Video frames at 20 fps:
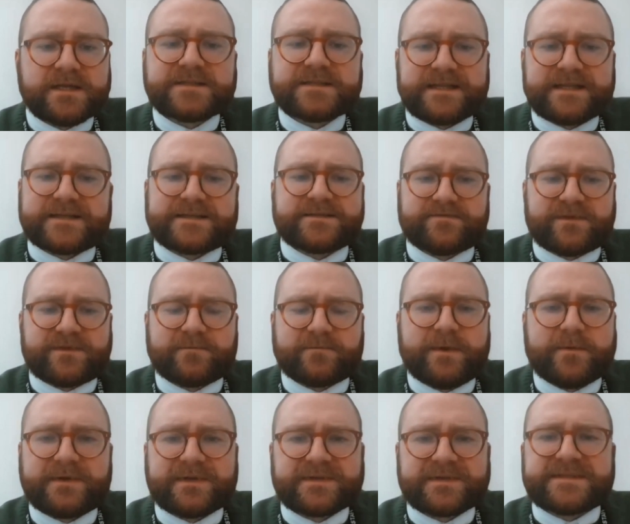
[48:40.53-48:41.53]
Is that something
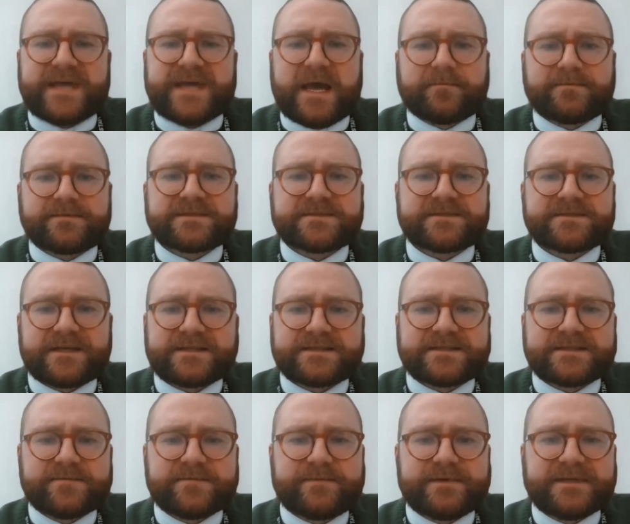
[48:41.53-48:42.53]
we would accept as
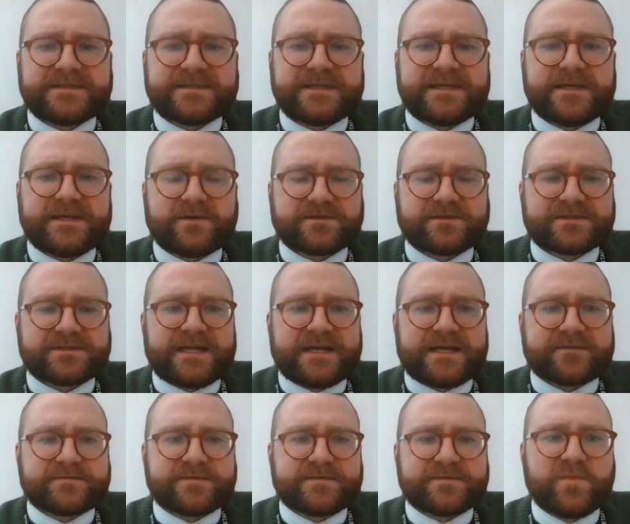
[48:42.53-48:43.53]
CPD, or does it
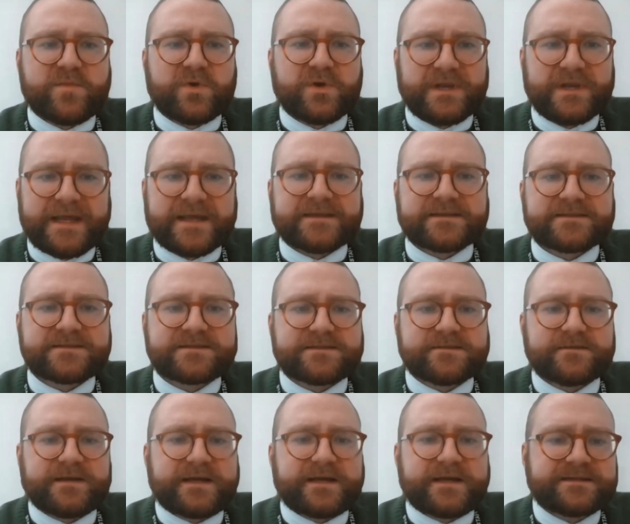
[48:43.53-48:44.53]
have to be more linked
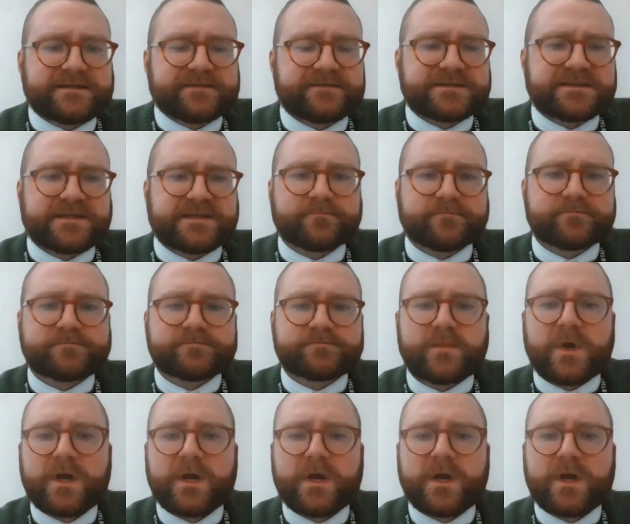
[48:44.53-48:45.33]
to an activity?